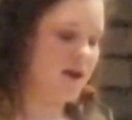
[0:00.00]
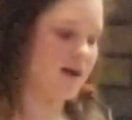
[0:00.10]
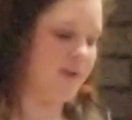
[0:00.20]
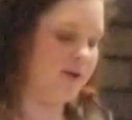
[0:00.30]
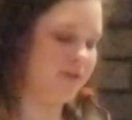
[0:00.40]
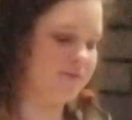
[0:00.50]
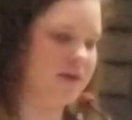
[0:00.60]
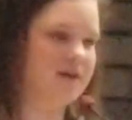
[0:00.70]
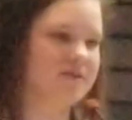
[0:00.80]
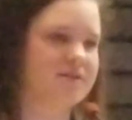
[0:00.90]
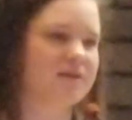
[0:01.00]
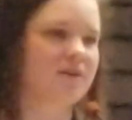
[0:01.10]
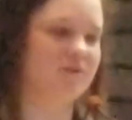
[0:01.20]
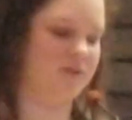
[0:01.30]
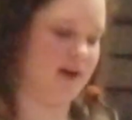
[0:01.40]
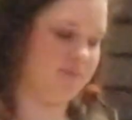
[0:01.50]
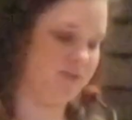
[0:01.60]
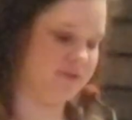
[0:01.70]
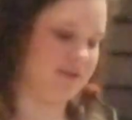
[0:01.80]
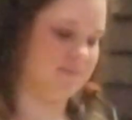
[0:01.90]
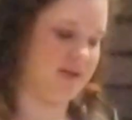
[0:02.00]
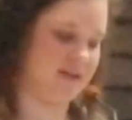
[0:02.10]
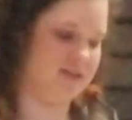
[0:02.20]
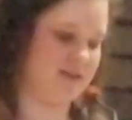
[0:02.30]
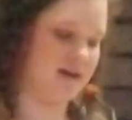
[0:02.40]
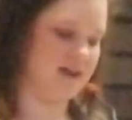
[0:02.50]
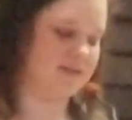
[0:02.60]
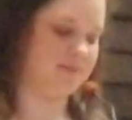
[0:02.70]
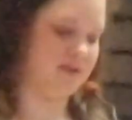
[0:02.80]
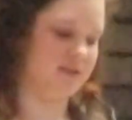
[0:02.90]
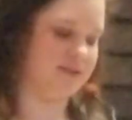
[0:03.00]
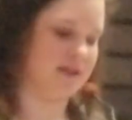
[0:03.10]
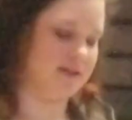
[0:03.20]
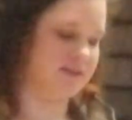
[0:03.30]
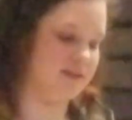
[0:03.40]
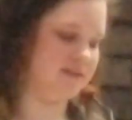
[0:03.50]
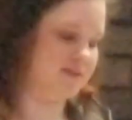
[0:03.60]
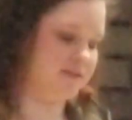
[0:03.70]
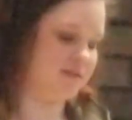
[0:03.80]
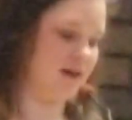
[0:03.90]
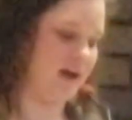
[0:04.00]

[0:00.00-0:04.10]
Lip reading: About 3 years ago, Grandpa was admitted to the hospital in Texas.